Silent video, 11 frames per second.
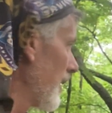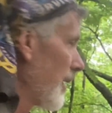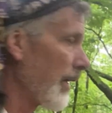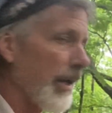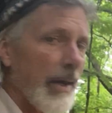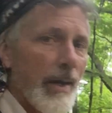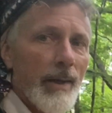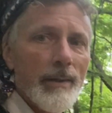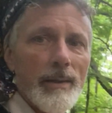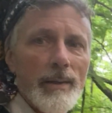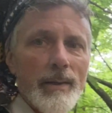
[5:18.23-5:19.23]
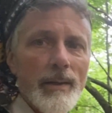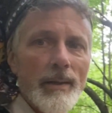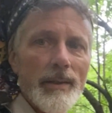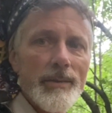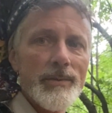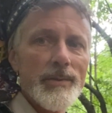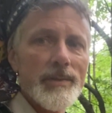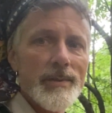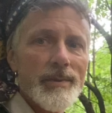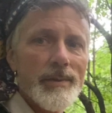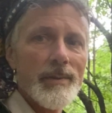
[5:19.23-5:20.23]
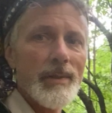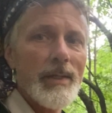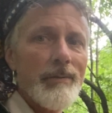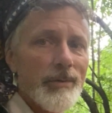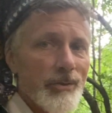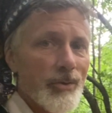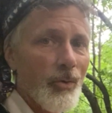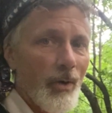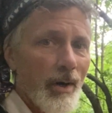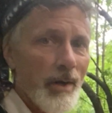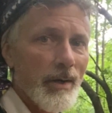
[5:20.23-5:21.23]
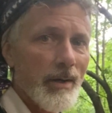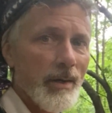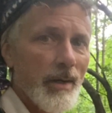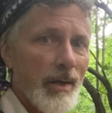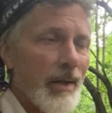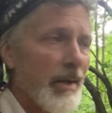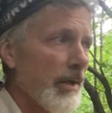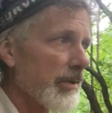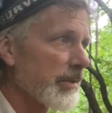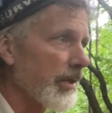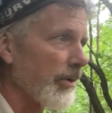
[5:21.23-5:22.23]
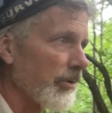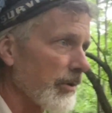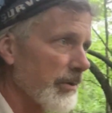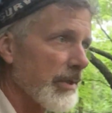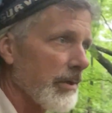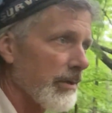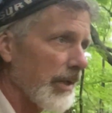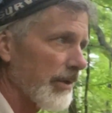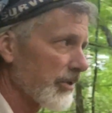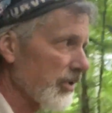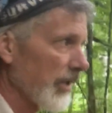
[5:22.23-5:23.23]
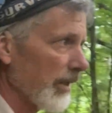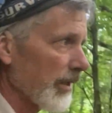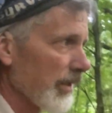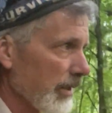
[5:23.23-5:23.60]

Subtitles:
and even the score. So let's get on down the trail.